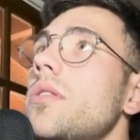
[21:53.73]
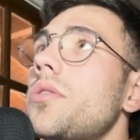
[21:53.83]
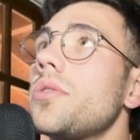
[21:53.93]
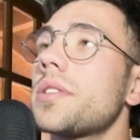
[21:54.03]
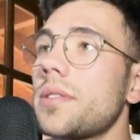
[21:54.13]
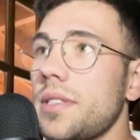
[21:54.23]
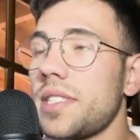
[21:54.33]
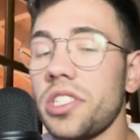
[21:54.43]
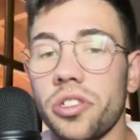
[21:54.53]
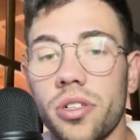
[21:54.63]
who is the
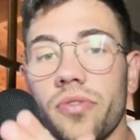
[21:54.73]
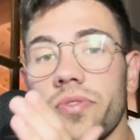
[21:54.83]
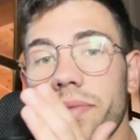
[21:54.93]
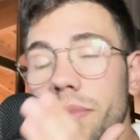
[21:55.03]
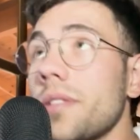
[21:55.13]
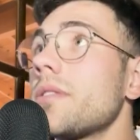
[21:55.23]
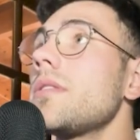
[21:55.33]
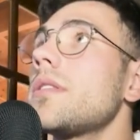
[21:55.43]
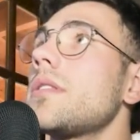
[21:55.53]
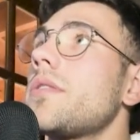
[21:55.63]
session of the middle
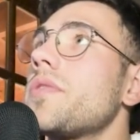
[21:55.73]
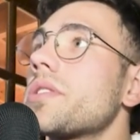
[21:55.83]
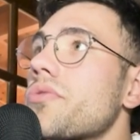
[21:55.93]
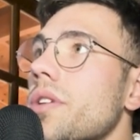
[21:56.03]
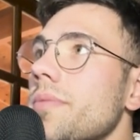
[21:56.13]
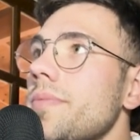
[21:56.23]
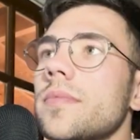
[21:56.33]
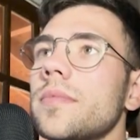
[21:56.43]
of the screen,